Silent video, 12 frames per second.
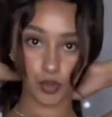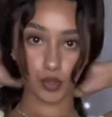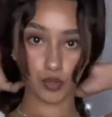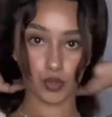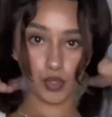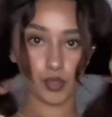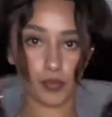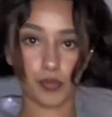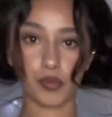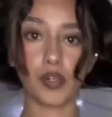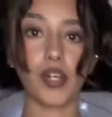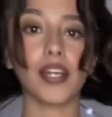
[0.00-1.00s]
so, so
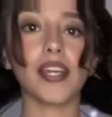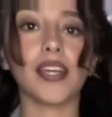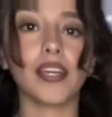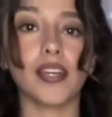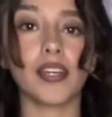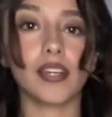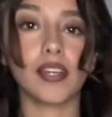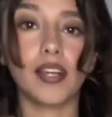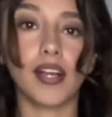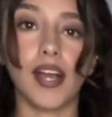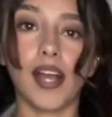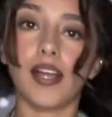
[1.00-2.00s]
pretty.
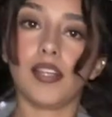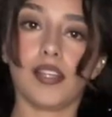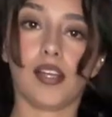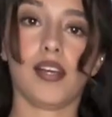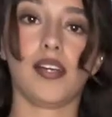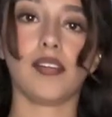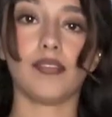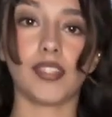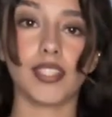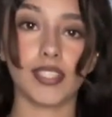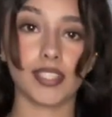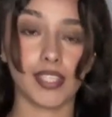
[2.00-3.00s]
I love
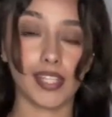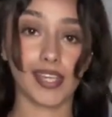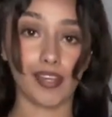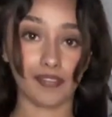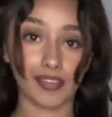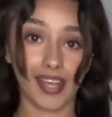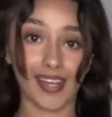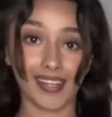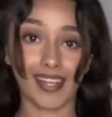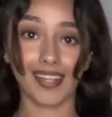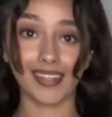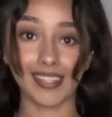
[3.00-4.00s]
the sleeve. Like
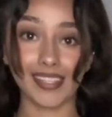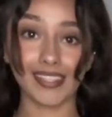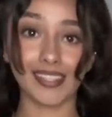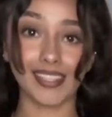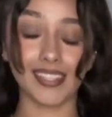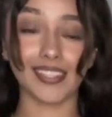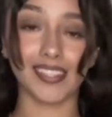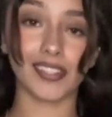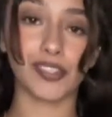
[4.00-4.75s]
this is